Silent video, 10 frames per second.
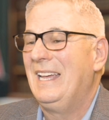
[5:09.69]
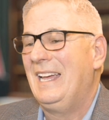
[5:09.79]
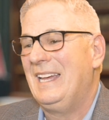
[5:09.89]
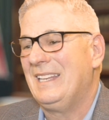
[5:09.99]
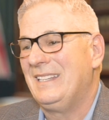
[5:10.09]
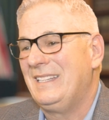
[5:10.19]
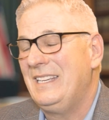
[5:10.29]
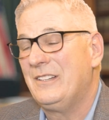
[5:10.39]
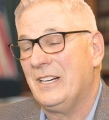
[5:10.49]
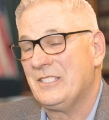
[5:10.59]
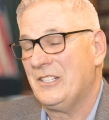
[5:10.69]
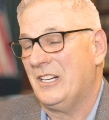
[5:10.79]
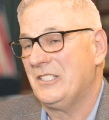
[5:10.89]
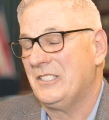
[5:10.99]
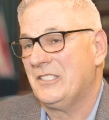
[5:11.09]
And the egress
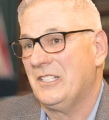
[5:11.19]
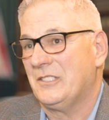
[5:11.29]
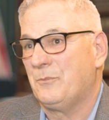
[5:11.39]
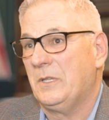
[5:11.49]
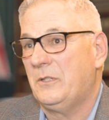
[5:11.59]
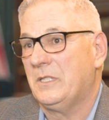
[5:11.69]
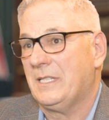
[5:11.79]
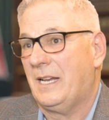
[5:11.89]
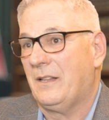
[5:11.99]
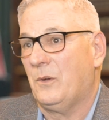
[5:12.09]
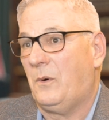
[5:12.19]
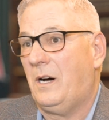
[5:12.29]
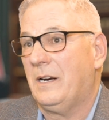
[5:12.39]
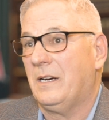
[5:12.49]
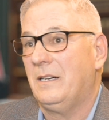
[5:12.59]
charges just blew us out of the
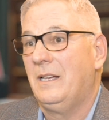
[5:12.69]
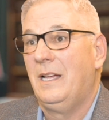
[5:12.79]
water,